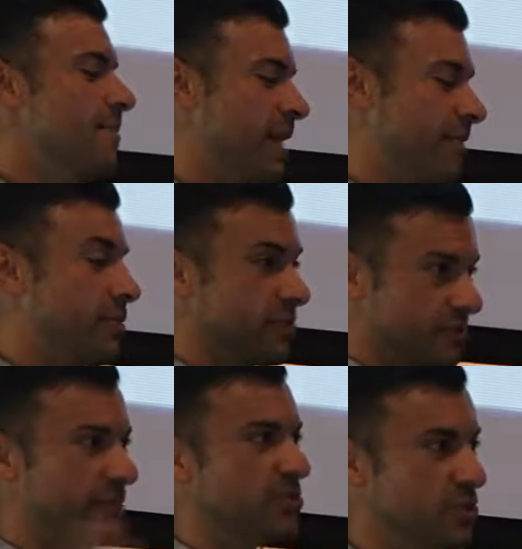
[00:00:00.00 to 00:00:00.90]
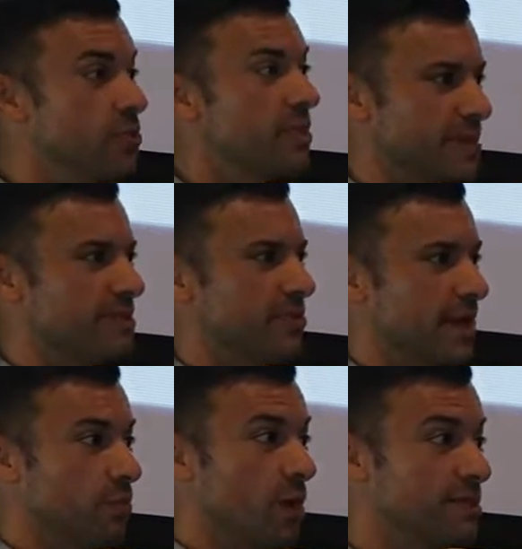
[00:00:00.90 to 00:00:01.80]
But there's two things here,
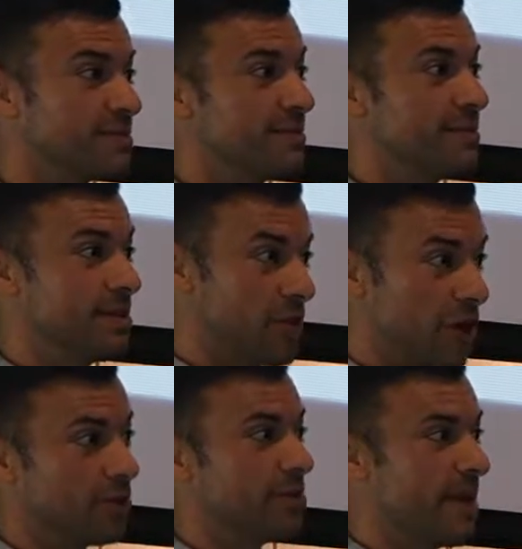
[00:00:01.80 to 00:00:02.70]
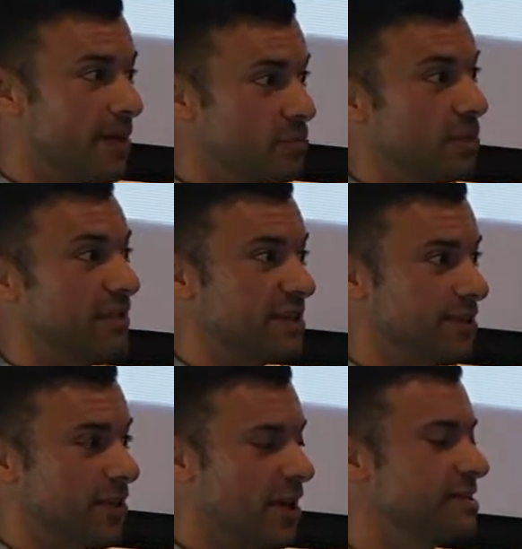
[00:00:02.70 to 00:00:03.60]
right? One's the dollar amount, life
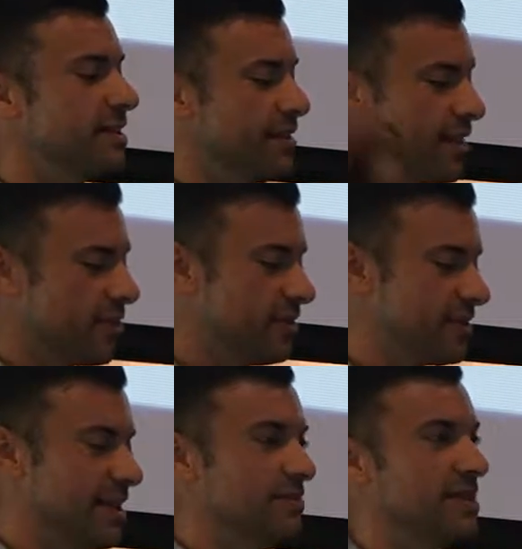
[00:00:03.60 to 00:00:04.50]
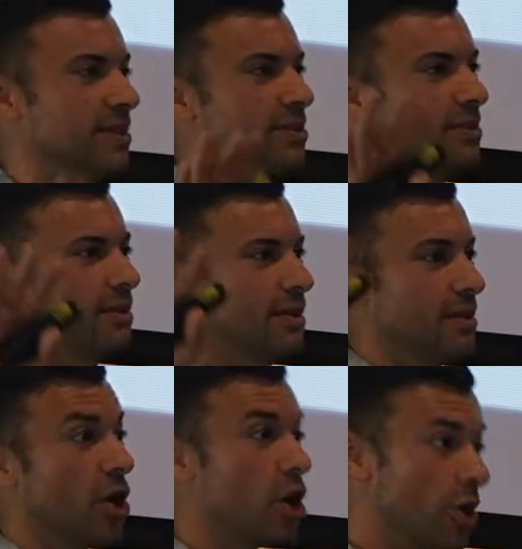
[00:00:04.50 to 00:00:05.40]
cycle costing, and the other is life cycle
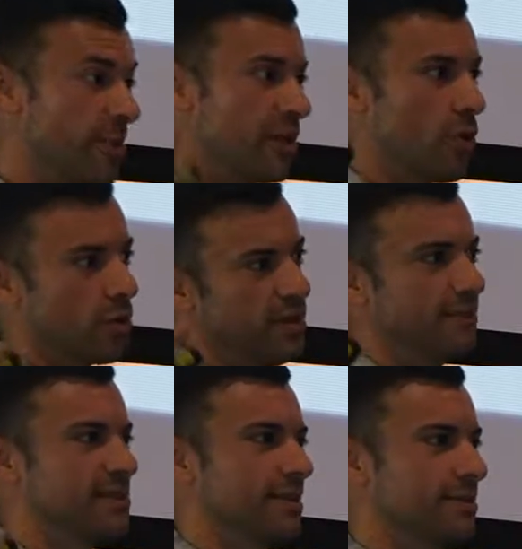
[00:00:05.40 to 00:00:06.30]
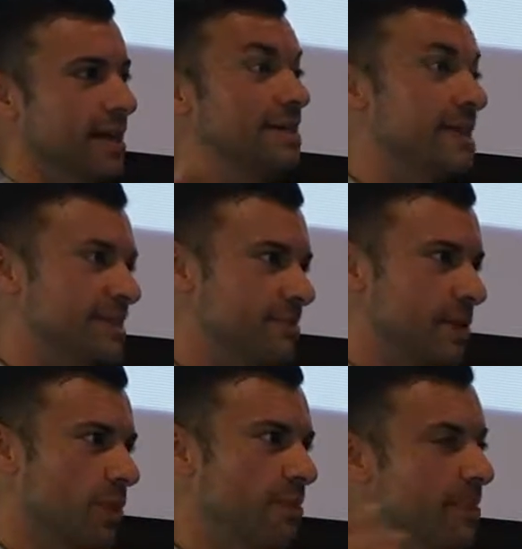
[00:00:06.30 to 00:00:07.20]
carbon or life cycle
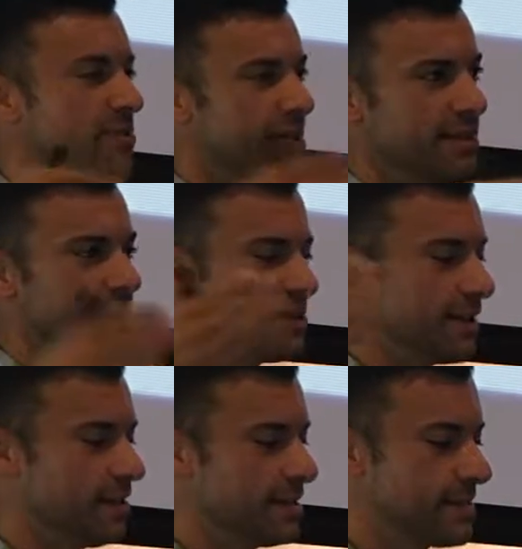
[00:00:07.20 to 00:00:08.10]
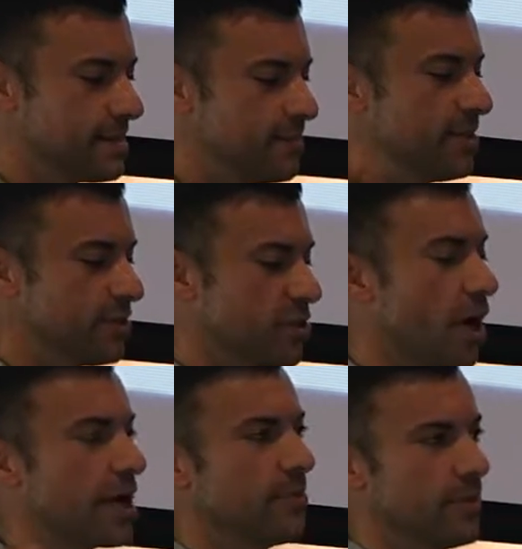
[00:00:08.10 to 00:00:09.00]
assessment. When people say life cycle assessment, they're
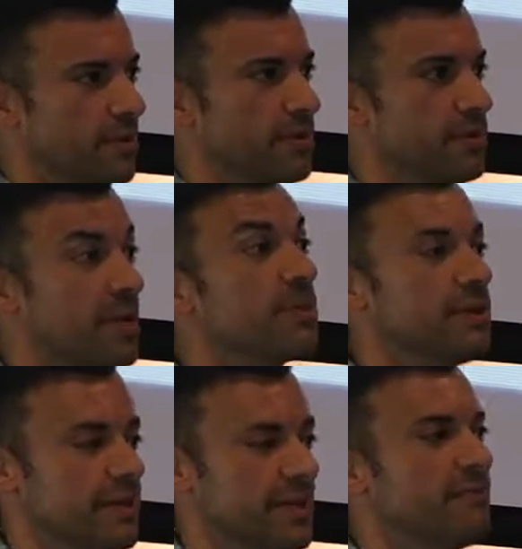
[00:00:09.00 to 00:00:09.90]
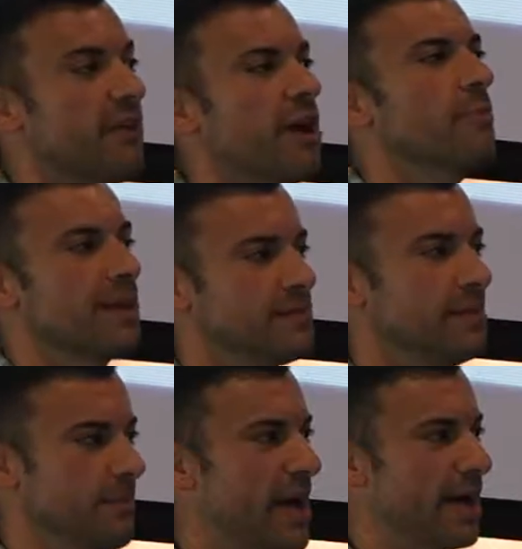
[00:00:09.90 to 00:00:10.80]
talking about typically the environmental
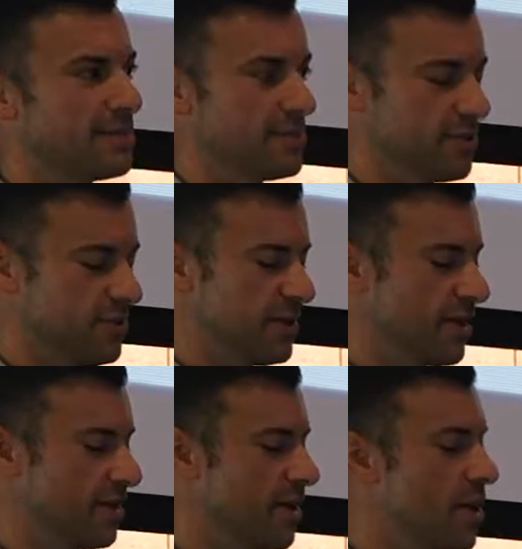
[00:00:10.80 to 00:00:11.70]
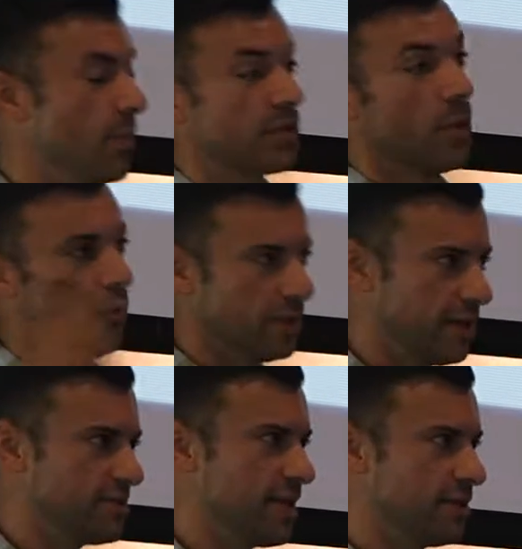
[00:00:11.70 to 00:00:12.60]
impacts associated with the whole
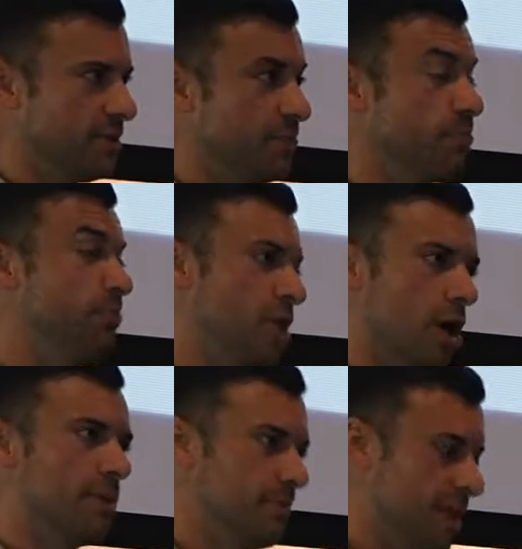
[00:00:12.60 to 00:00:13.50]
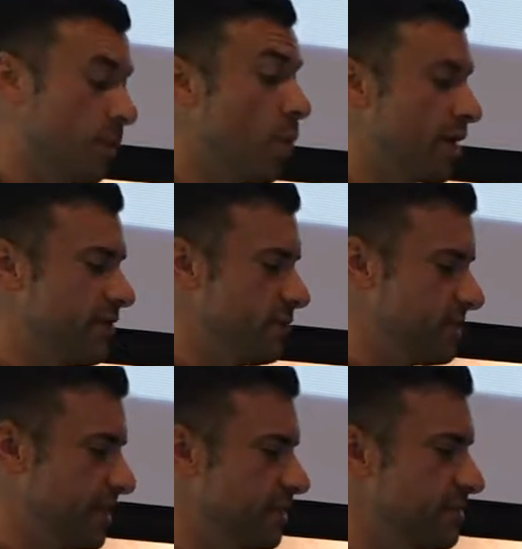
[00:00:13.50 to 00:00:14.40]
life cycle, carbon being one of
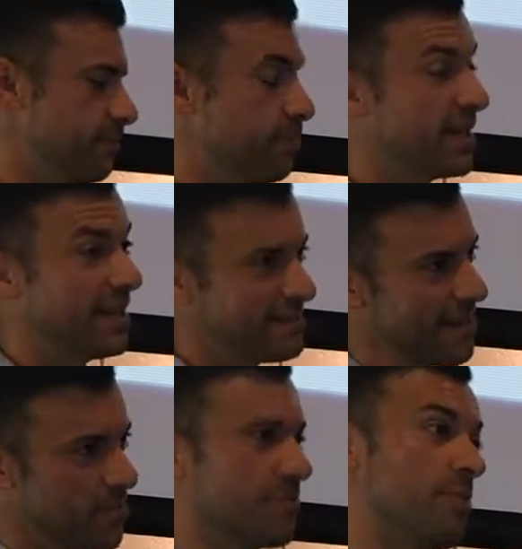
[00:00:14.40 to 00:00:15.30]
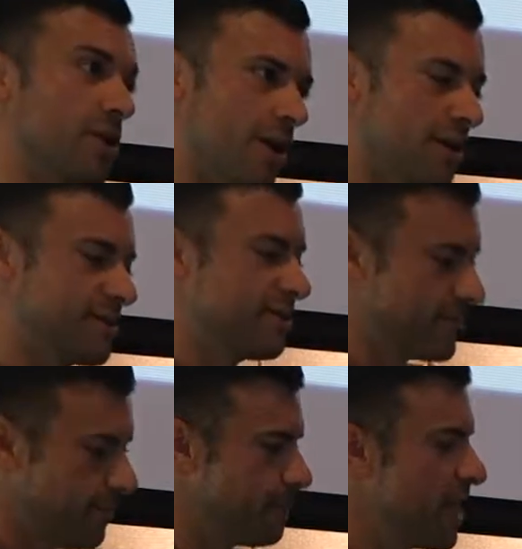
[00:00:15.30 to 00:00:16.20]
those things, but that's separate from cost.
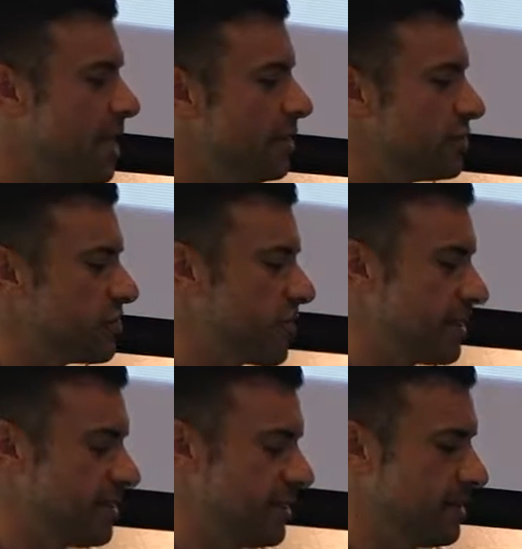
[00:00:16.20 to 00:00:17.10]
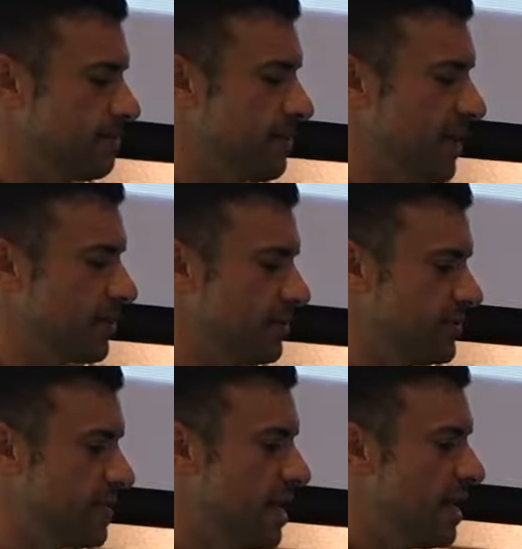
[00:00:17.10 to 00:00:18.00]
So just trying to make
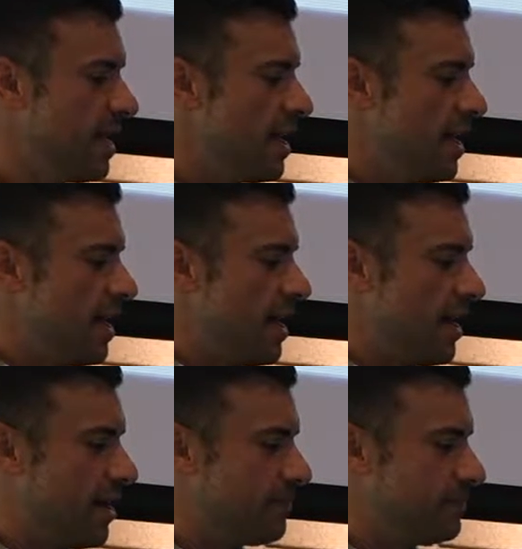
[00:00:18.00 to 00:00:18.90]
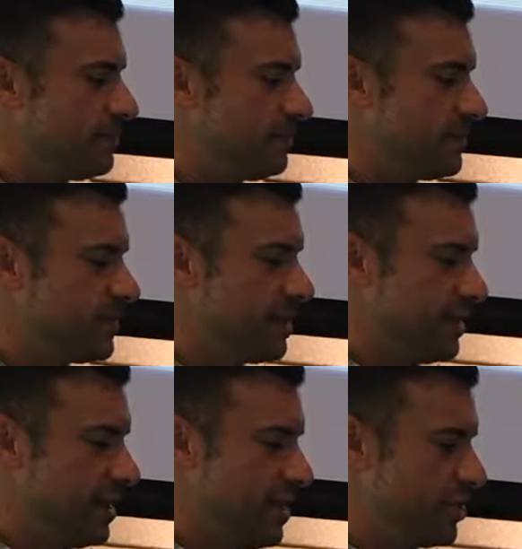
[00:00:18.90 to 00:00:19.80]
those
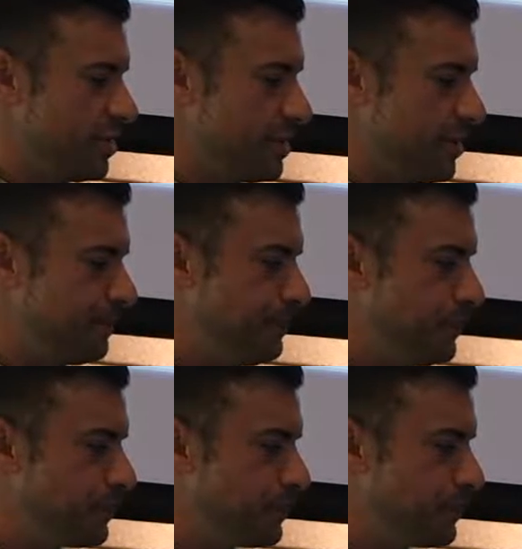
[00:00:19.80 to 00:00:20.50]
delineations there.